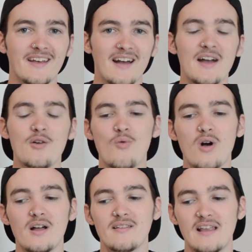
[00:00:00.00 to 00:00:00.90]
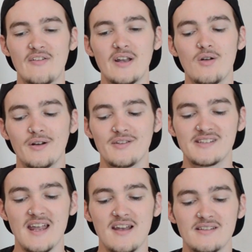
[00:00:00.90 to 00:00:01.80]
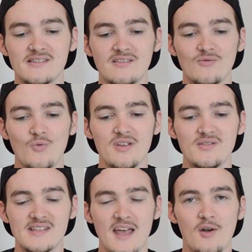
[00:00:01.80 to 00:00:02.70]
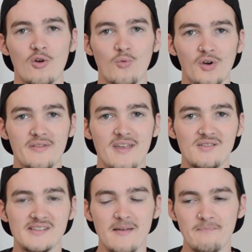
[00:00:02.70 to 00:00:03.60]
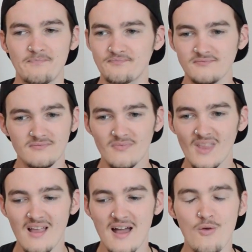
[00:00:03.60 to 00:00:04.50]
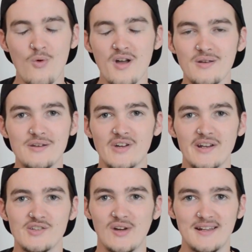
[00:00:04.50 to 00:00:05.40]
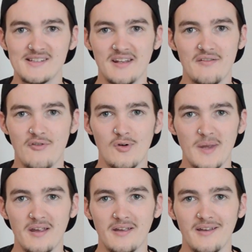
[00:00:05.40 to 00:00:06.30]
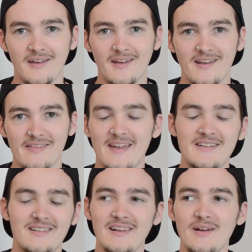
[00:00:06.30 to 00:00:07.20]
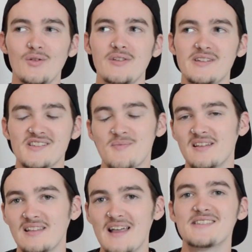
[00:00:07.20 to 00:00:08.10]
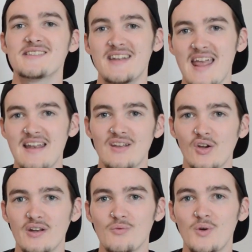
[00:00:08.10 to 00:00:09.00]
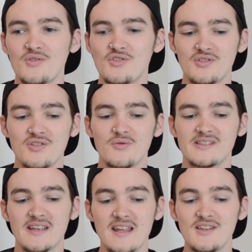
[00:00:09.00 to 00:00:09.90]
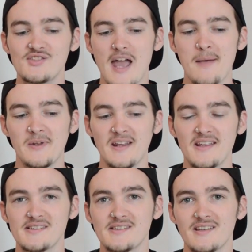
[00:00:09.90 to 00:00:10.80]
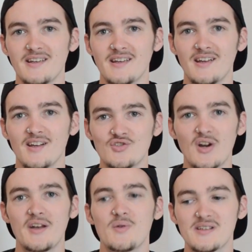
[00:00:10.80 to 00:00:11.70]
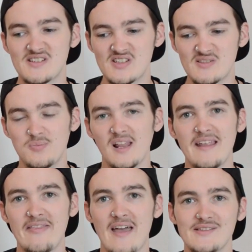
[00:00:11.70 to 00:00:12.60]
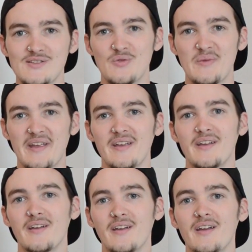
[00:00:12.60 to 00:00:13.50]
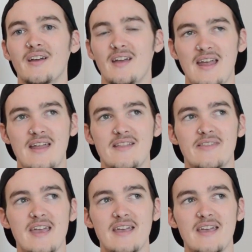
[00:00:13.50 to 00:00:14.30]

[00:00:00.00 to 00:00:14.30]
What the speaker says: I don't want, like, if I don't understand what you said or a word that you said, I don't want you to try to translate it for me. That literally does me less than any good. What you should do is, in Japanese, try to explain that to me. And